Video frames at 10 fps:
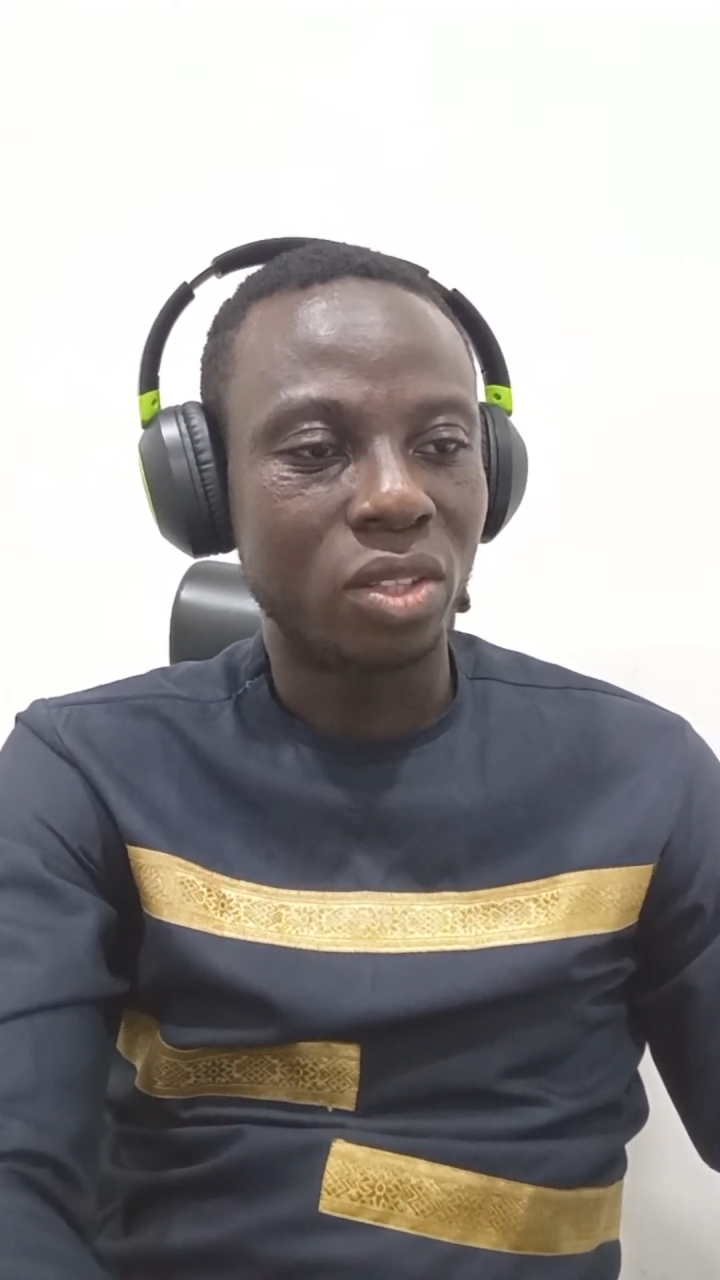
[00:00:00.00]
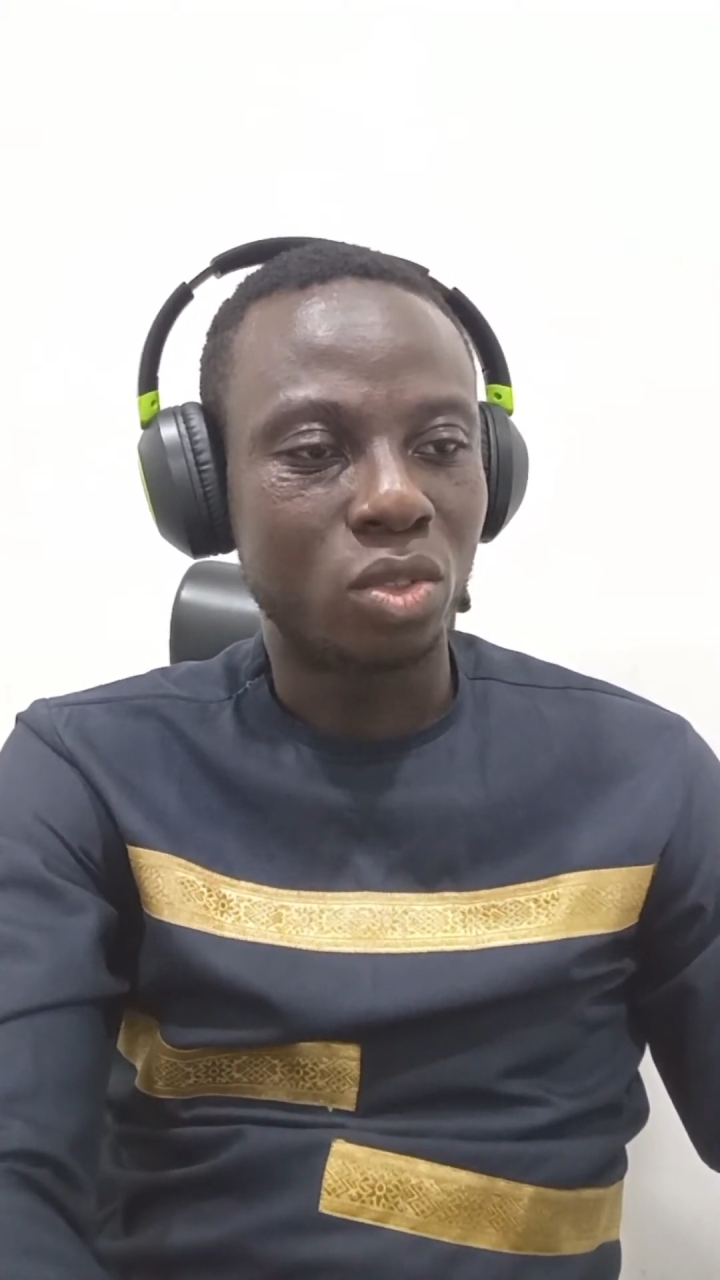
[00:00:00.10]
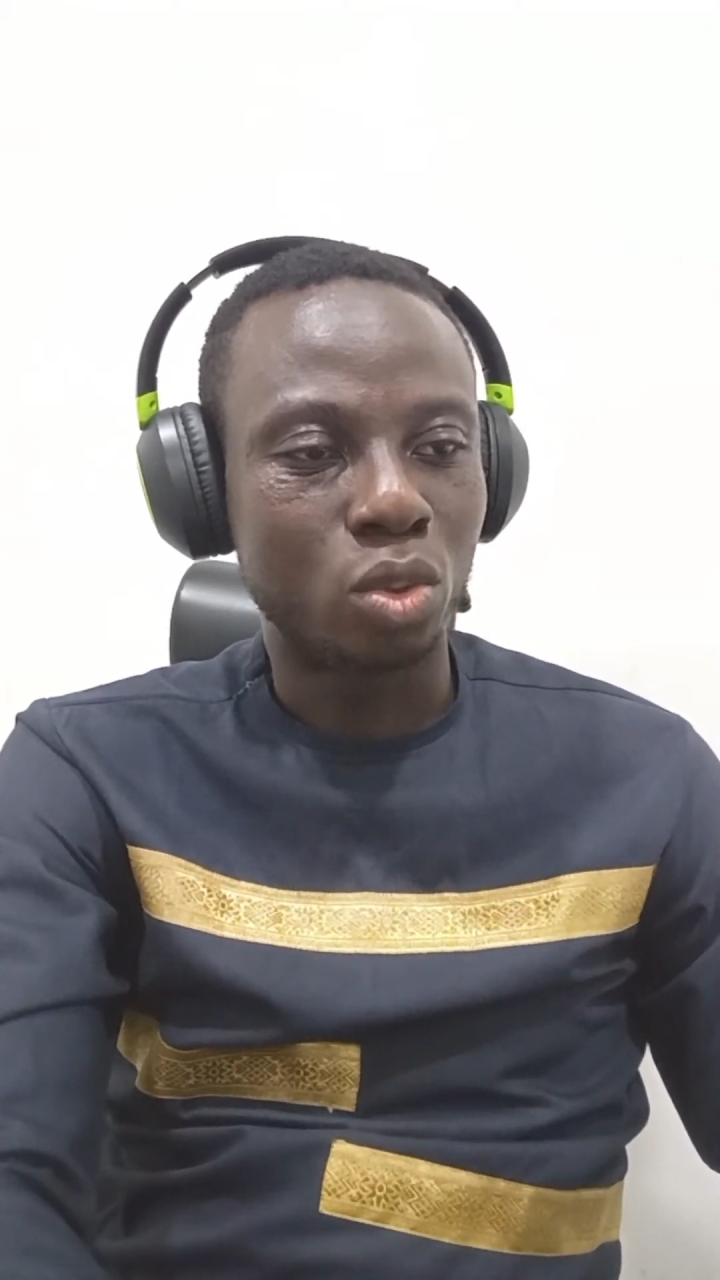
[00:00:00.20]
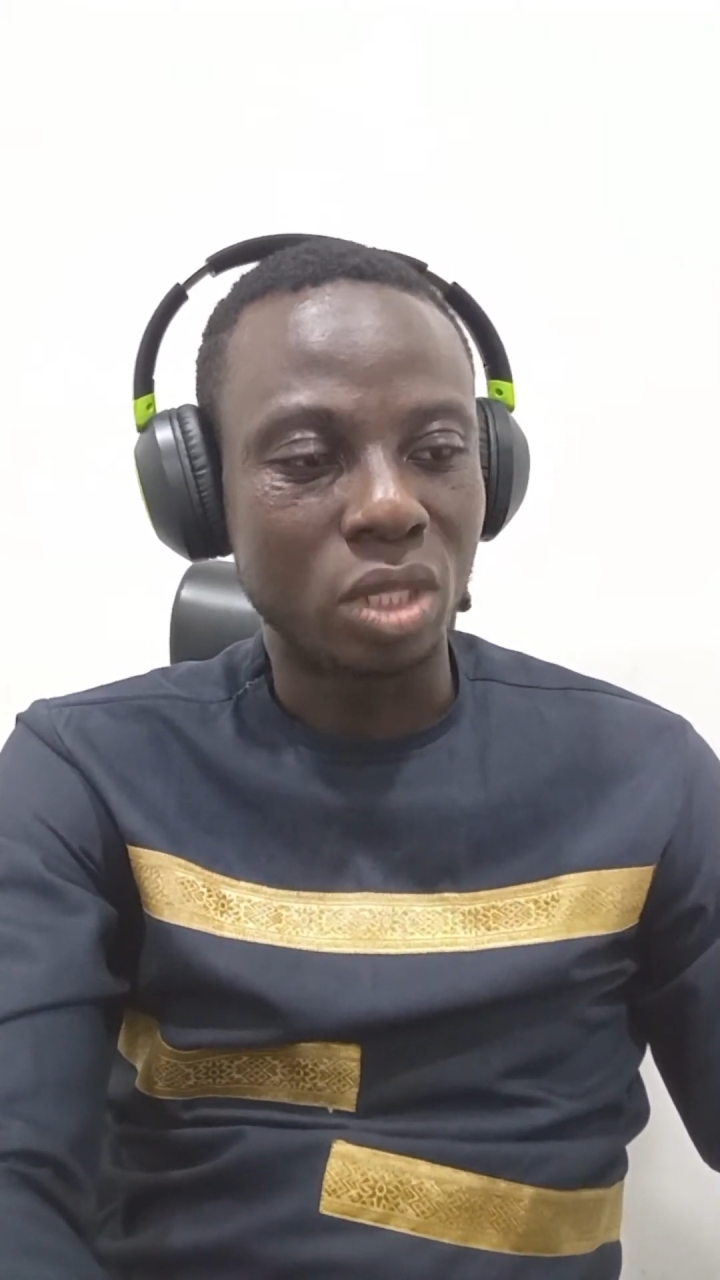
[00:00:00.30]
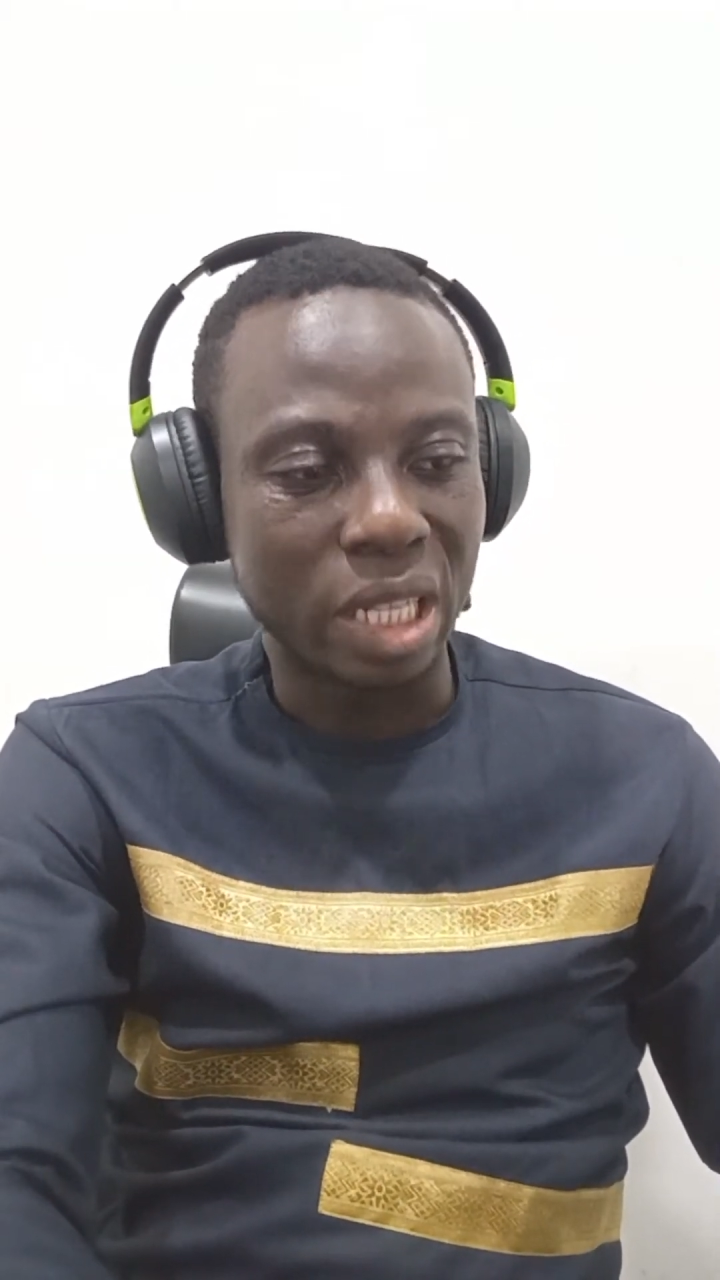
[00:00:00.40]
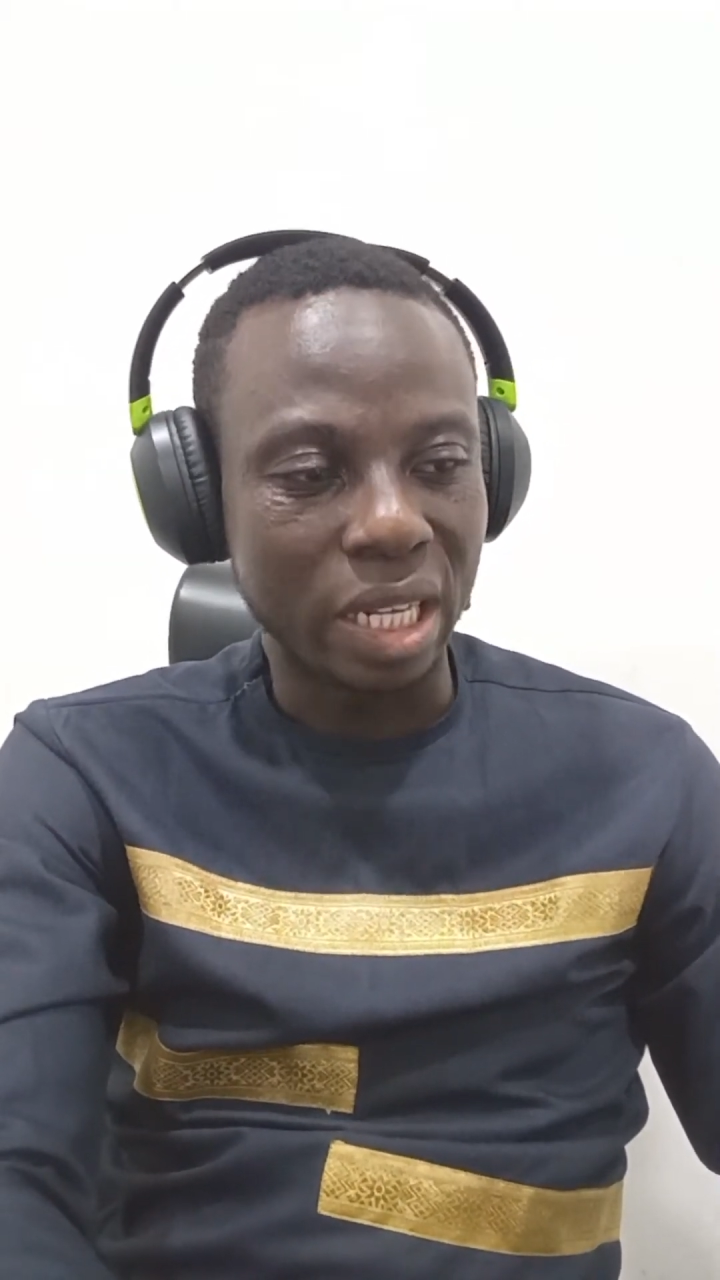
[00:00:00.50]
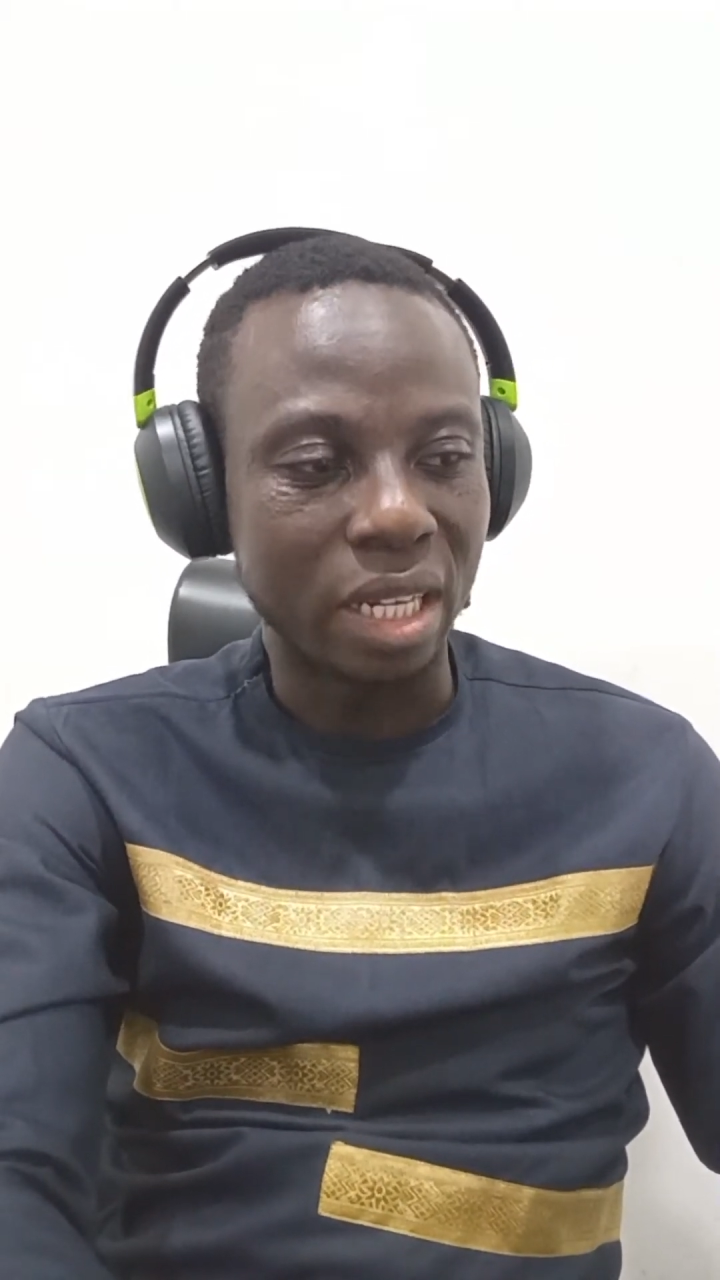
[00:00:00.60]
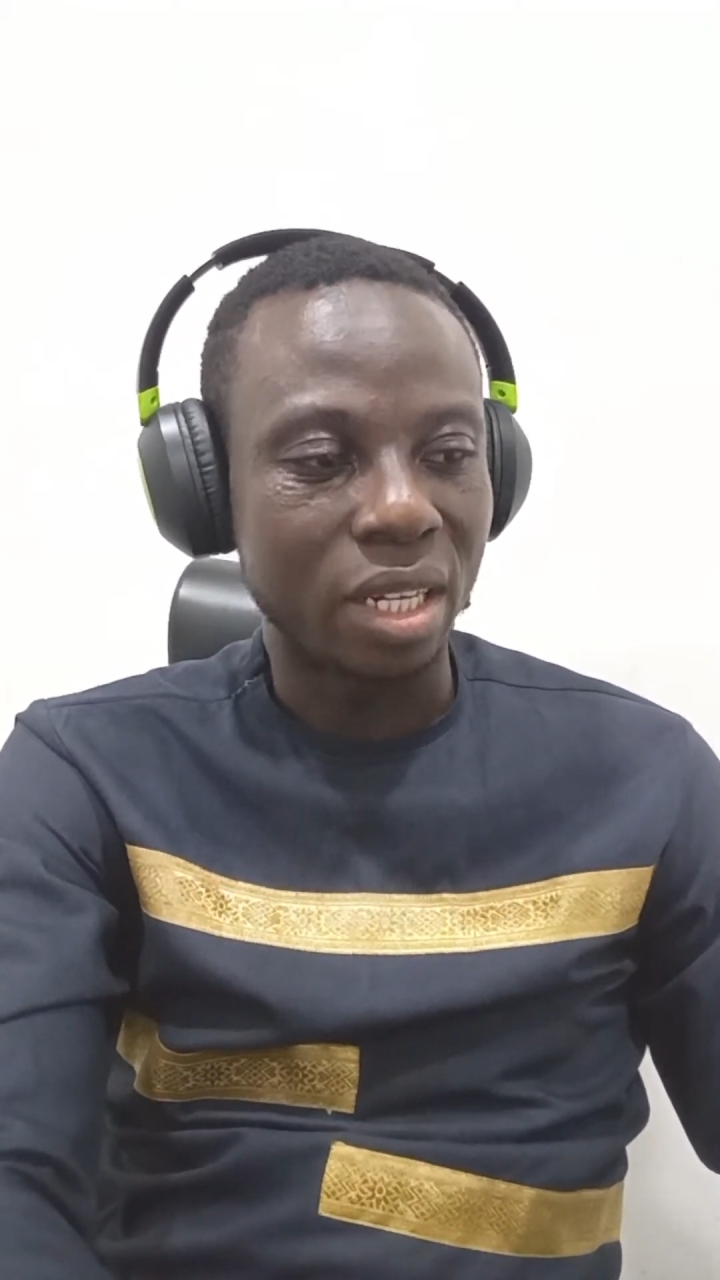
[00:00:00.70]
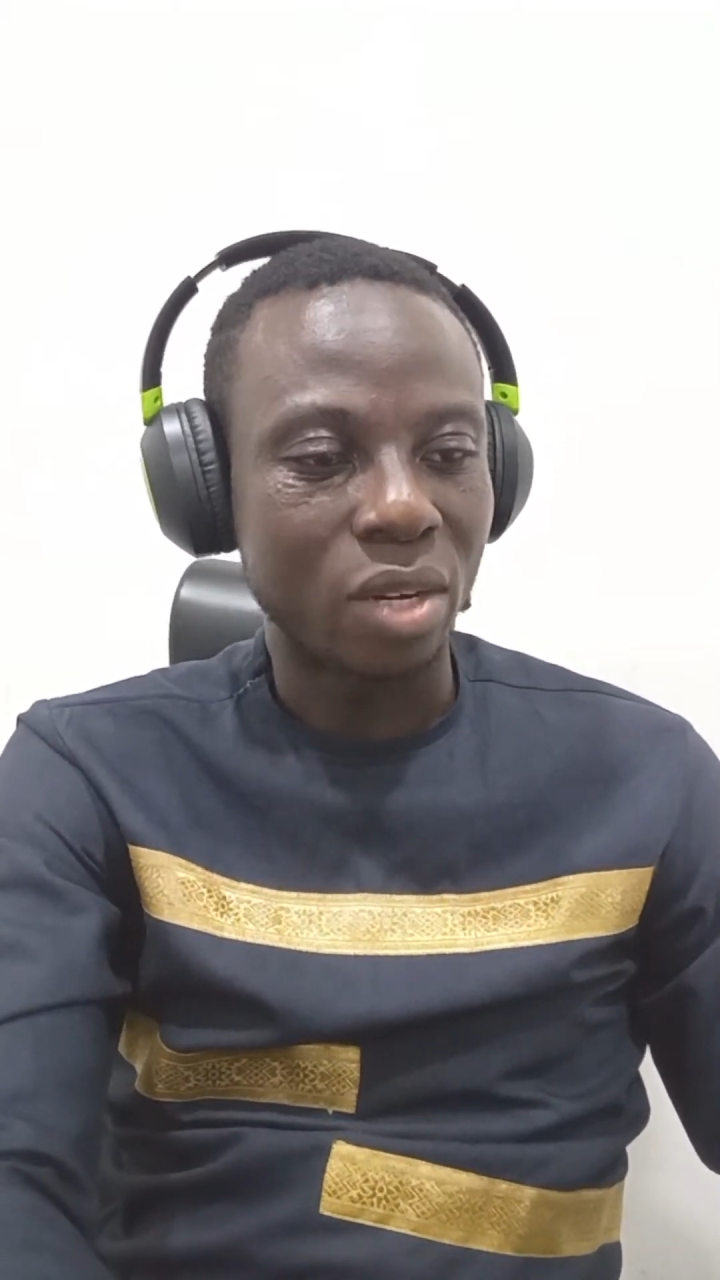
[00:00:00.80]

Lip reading: today,